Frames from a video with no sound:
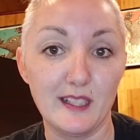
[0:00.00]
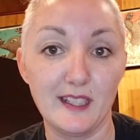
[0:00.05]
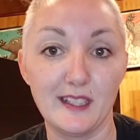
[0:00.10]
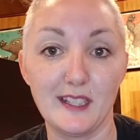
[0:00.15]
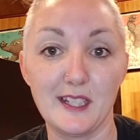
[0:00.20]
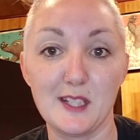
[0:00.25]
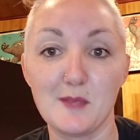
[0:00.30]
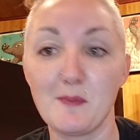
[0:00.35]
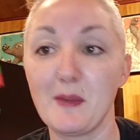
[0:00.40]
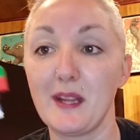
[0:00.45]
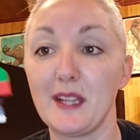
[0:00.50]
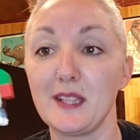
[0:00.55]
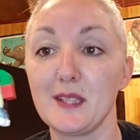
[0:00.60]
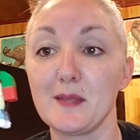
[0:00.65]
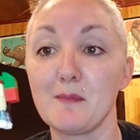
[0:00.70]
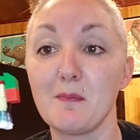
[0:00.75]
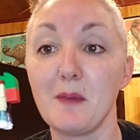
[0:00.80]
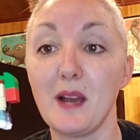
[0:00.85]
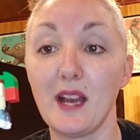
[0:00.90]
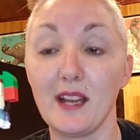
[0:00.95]
in these
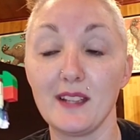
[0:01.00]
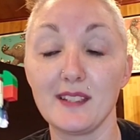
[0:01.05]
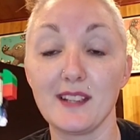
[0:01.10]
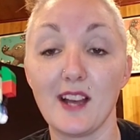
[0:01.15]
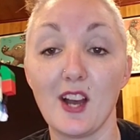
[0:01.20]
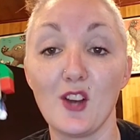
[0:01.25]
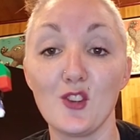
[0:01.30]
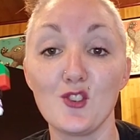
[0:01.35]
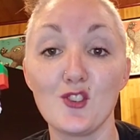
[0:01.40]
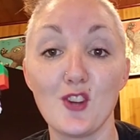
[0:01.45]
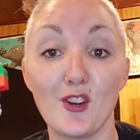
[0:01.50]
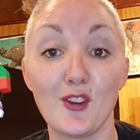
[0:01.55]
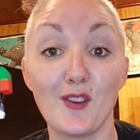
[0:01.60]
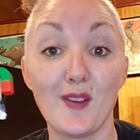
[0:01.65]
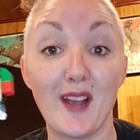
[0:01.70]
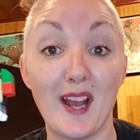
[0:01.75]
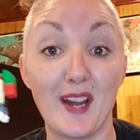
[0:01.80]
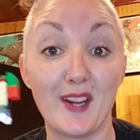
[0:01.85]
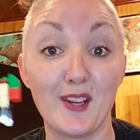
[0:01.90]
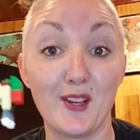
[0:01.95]
bins, but I'll show
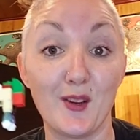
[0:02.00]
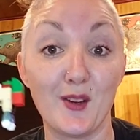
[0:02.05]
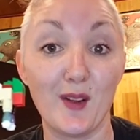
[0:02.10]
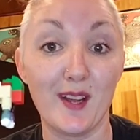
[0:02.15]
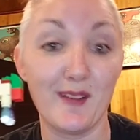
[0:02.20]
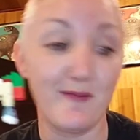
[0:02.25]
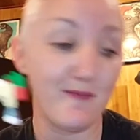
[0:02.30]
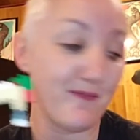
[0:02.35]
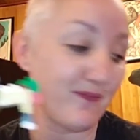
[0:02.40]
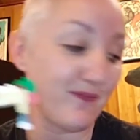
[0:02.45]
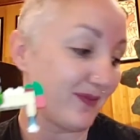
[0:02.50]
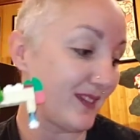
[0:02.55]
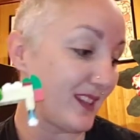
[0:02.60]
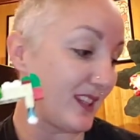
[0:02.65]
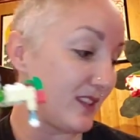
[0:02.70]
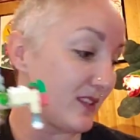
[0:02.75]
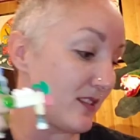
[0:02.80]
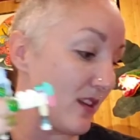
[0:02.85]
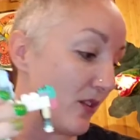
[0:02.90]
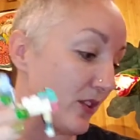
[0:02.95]
you how to do it.
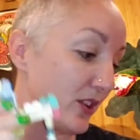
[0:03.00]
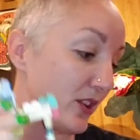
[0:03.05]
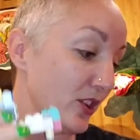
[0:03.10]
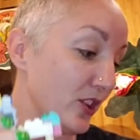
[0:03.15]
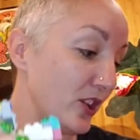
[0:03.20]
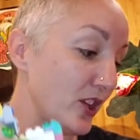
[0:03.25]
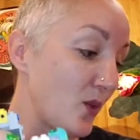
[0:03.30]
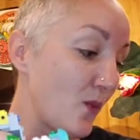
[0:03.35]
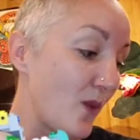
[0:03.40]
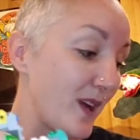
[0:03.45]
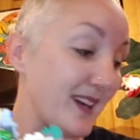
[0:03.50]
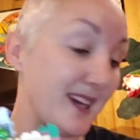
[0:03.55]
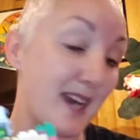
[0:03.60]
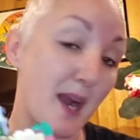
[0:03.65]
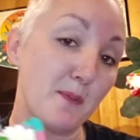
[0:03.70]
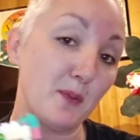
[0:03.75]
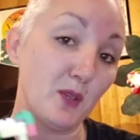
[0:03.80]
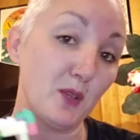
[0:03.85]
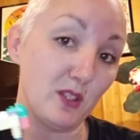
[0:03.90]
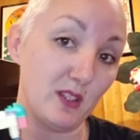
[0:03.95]
So you're going to want a
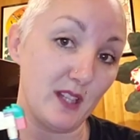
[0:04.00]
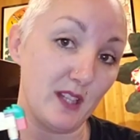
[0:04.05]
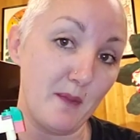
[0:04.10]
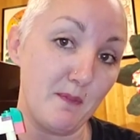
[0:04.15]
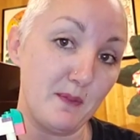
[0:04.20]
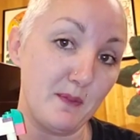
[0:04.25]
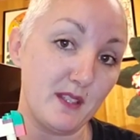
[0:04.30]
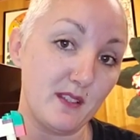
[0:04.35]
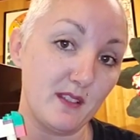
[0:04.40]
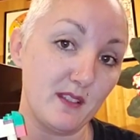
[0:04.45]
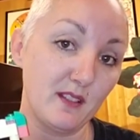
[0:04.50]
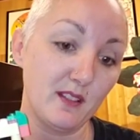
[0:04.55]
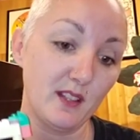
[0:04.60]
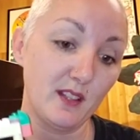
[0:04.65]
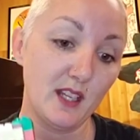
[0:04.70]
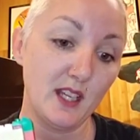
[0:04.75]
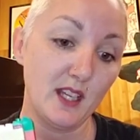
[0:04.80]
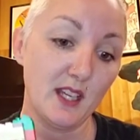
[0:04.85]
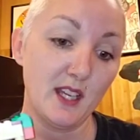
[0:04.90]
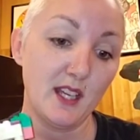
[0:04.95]
couple clips.
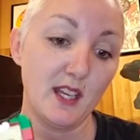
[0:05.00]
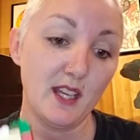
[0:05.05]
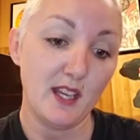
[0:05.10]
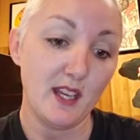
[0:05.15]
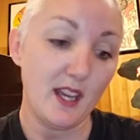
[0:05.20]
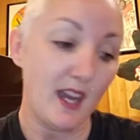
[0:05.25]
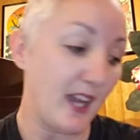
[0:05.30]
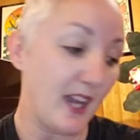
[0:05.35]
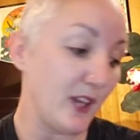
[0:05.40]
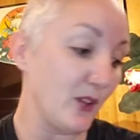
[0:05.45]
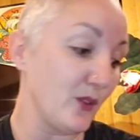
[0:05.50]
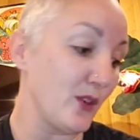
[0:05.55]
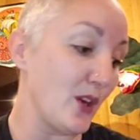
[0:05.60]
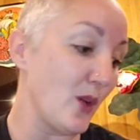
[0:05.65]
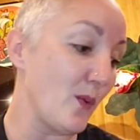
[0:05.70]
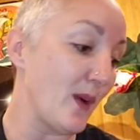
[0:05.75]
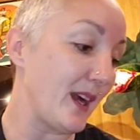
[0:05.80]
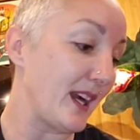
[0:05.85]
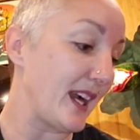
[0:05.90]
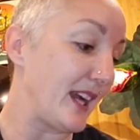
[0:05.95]
I don't
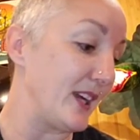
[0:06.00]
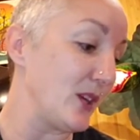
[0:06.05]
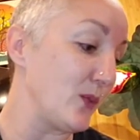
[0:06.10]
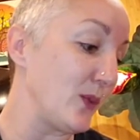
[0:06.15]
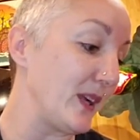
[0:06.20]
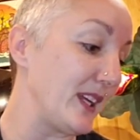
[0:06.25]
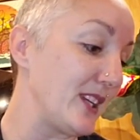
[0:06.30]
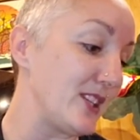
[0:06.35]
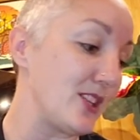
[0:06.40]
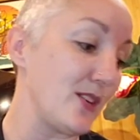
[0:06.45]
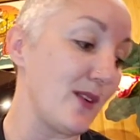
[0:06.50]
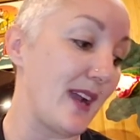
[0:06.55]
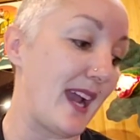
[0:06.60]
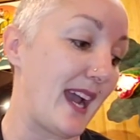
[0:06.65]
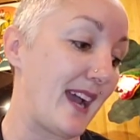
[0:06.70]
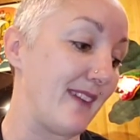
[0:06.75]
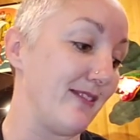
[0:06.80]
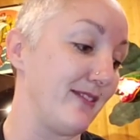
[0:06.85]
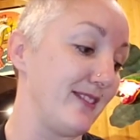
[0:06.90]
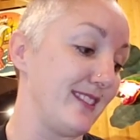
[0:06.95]
know what kind of wings you
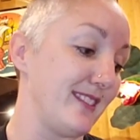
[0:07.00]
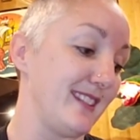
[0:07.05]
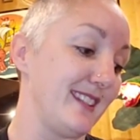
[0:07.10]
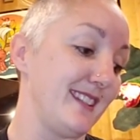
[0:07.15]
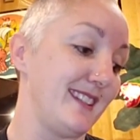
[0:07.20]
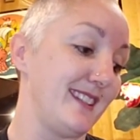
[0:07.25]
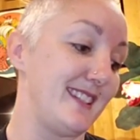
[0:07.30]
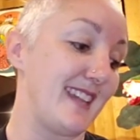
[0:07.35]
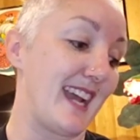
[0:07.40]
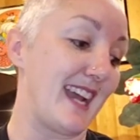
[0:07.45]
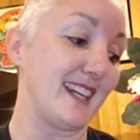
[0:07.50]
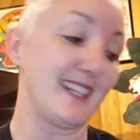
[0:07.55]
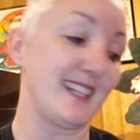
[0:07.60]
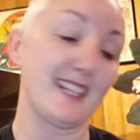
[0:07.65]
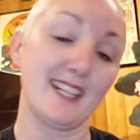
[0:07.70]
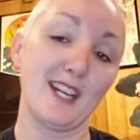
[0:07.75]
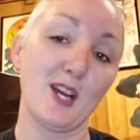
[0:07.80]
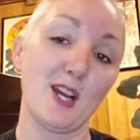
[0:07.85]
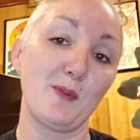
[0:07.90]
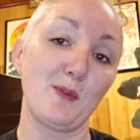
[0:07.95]
have. Dad
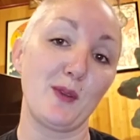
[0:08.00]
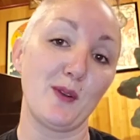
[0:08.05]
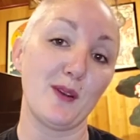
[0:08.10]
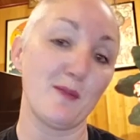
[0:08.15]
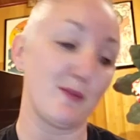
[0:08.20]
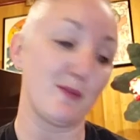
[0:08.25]
can help you